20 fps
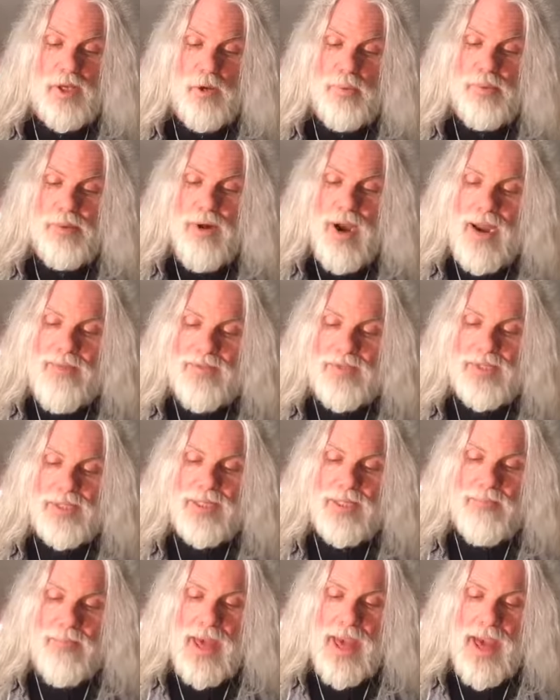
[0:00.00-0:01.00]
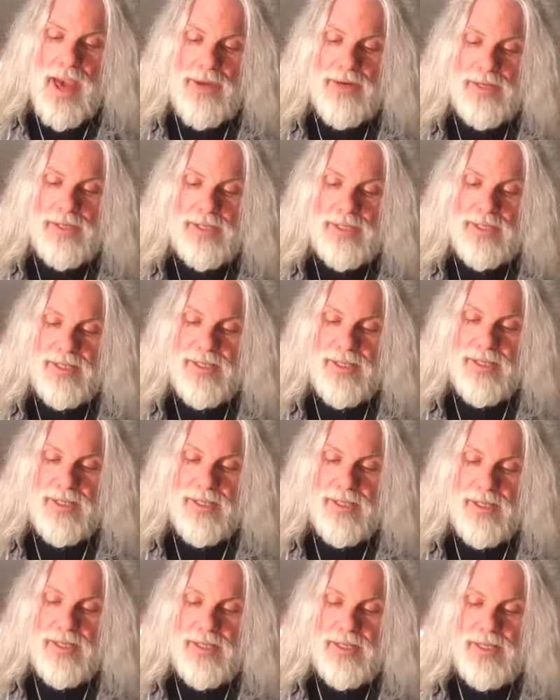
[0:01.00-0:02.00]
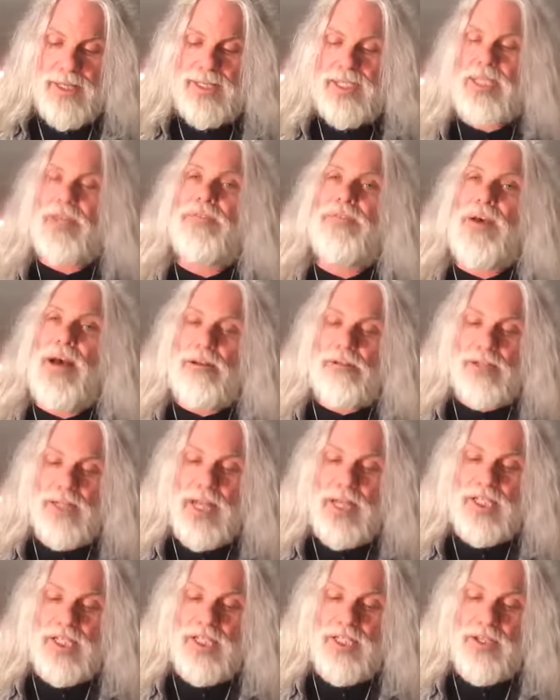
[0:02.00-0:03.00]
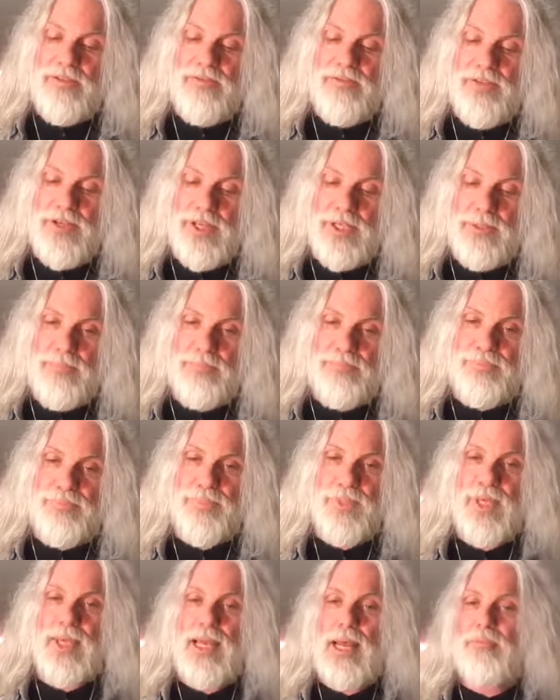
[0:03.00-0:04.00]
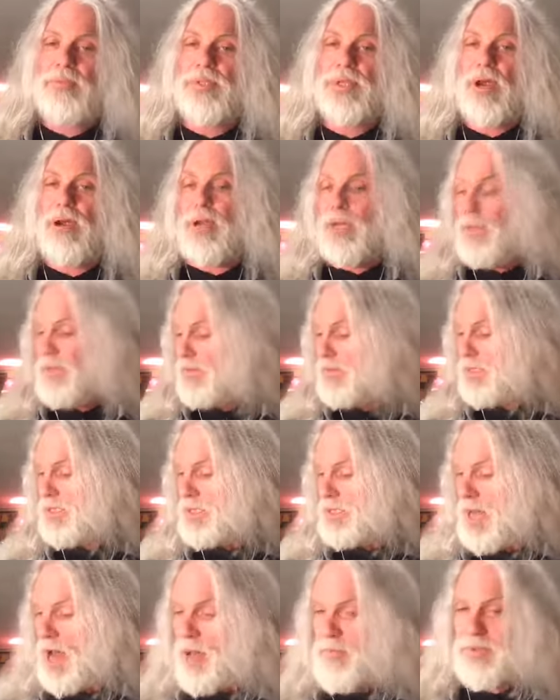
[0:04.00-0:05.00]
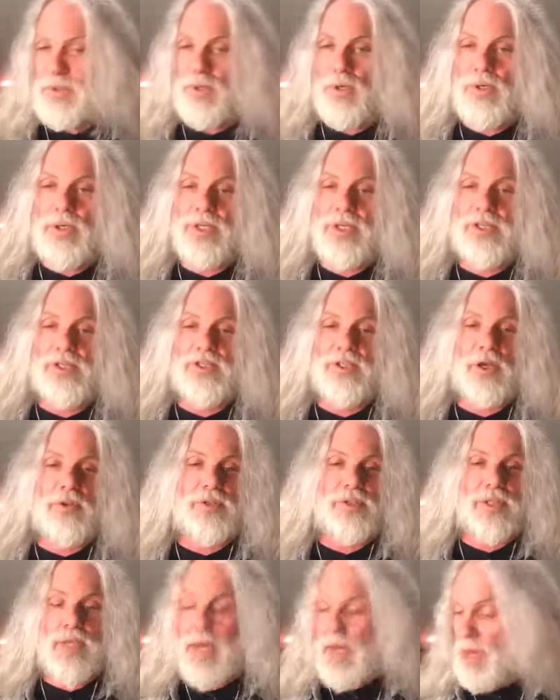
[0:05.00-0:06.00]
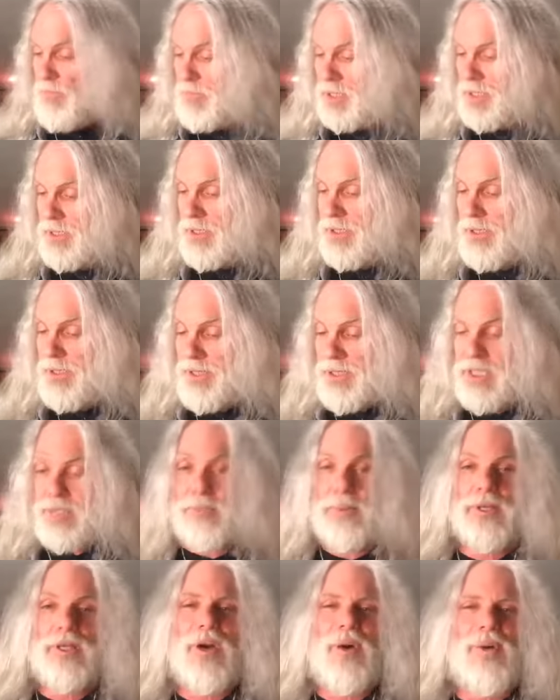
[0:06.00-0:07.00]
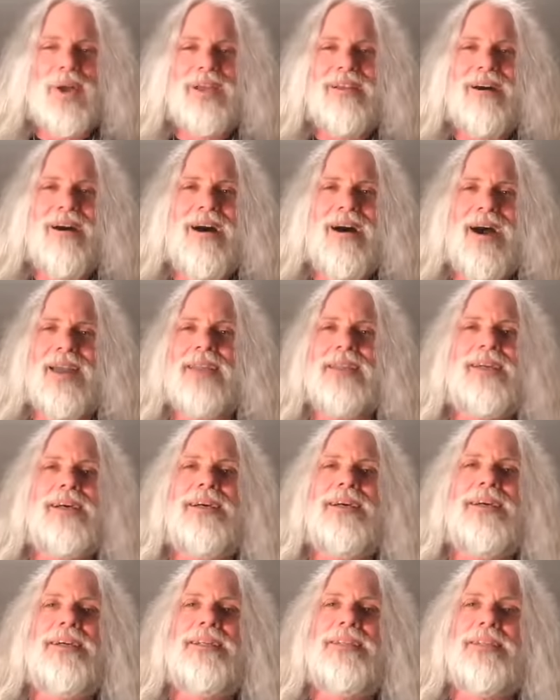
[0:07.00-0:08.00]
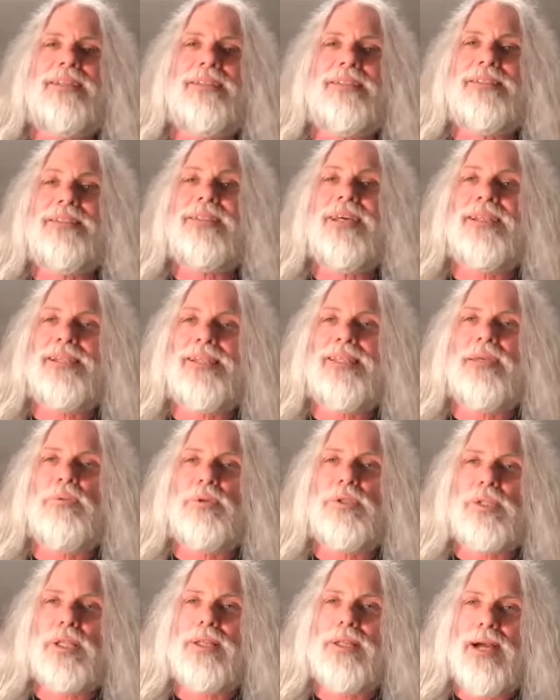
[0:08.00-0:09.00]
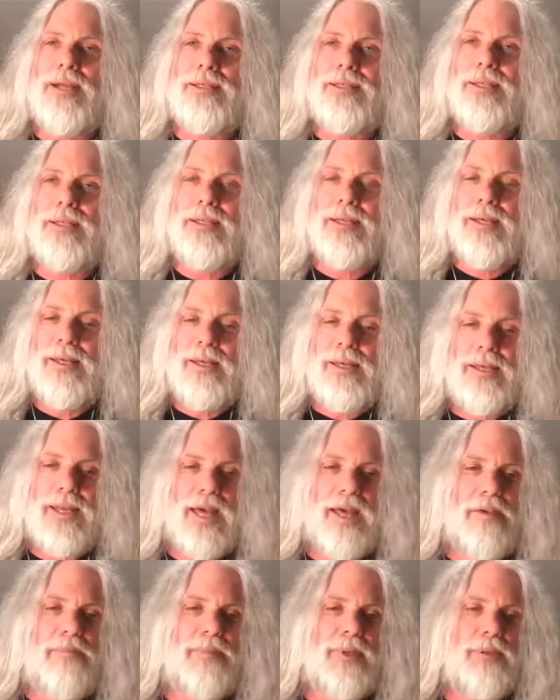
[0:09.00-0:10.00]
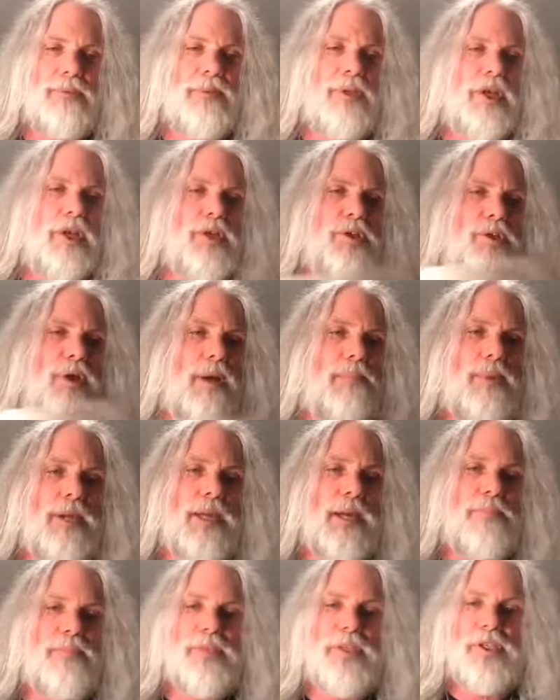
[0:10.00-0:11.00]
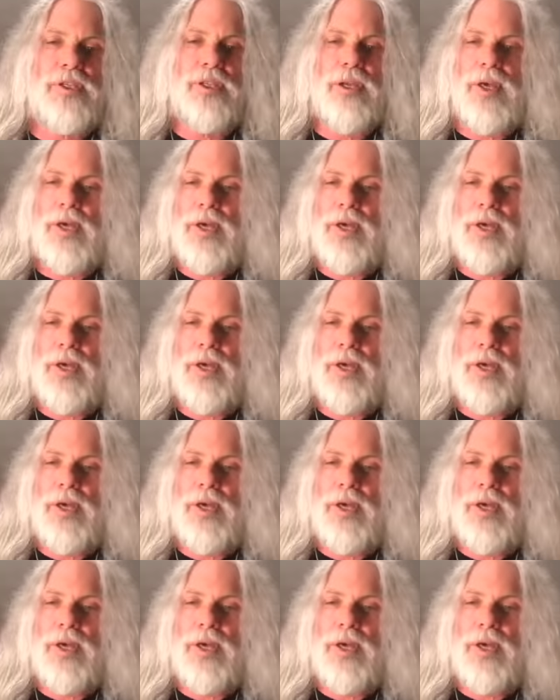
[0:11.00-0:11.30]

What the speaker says: Privacy matters. It's the foundation of freedom. And I'm sorry that this top story is so sad, but it's been going on since he was elected. They have been drumming up this